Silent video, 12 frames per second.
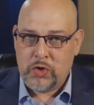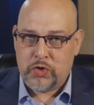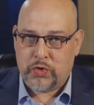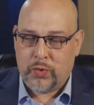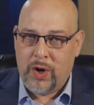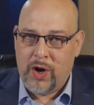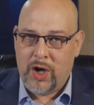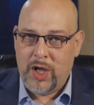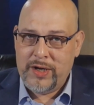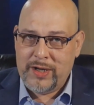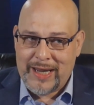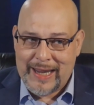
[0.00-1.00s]

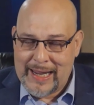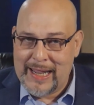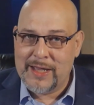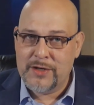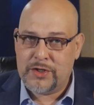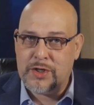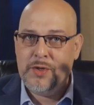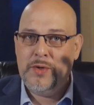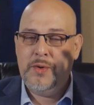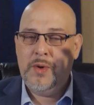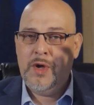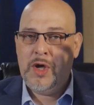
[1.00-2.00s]
drawn
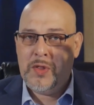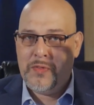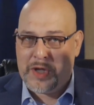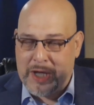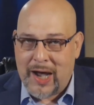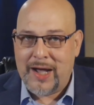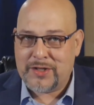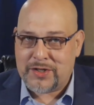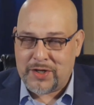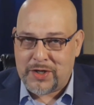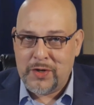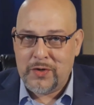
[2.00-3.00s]
into the
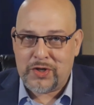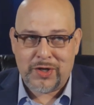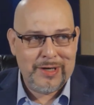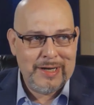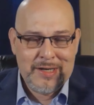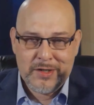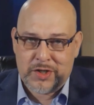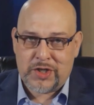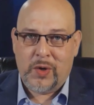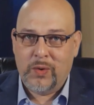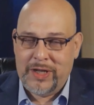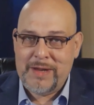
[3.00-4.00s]
Constitution
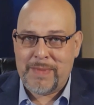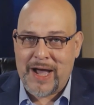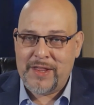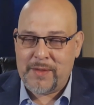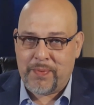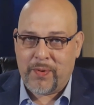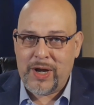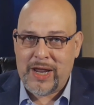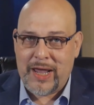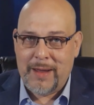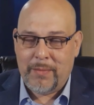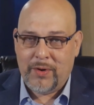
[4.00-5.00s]
solely by the
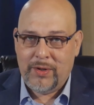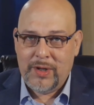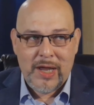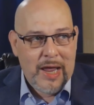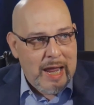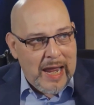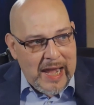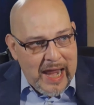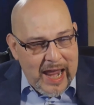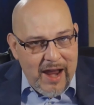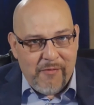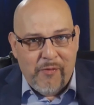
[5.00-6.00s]
preamble, and
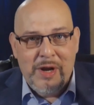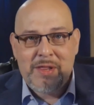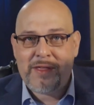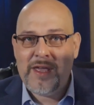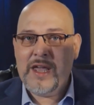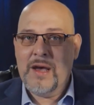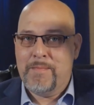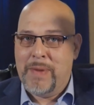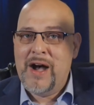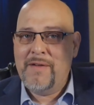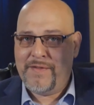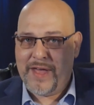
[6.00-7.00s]
everything
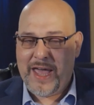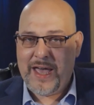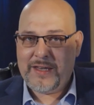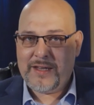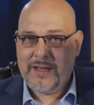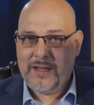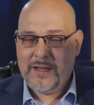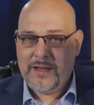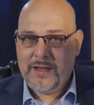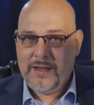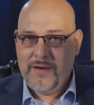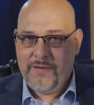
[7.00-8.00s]
above that
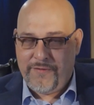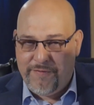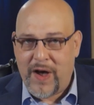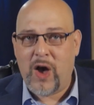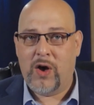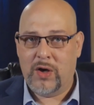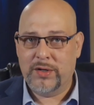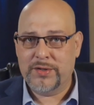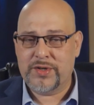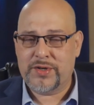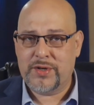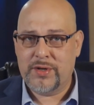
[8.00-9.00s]

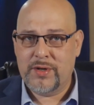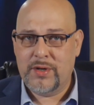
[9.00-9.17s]
falls